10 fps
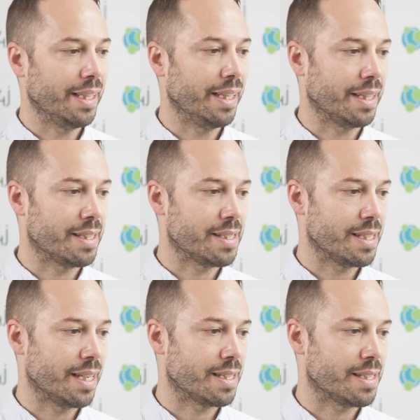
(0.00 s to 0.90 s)
it
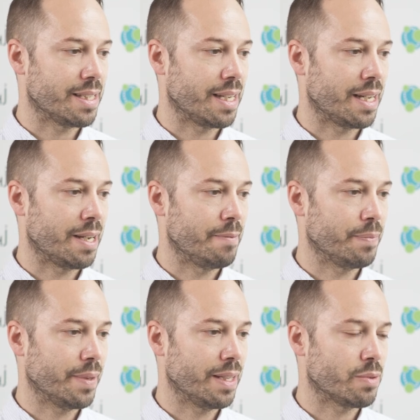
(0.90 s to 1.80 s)

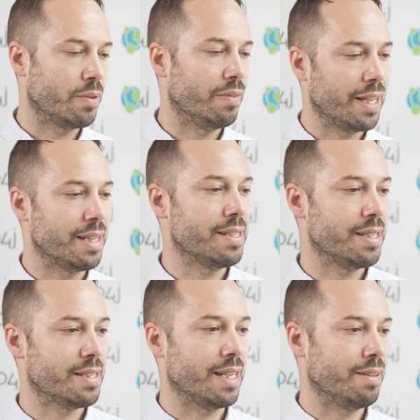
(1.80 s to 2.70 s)
sort of lends
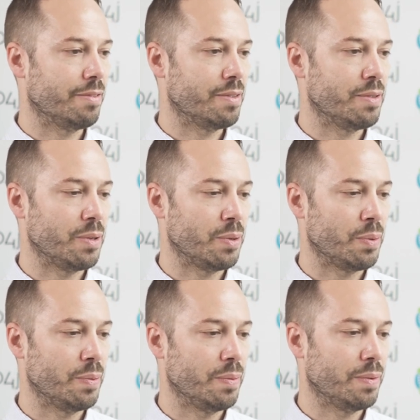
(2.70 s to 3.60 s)
itself
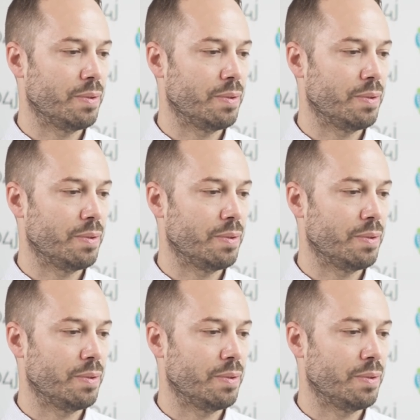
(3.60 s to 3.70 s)
to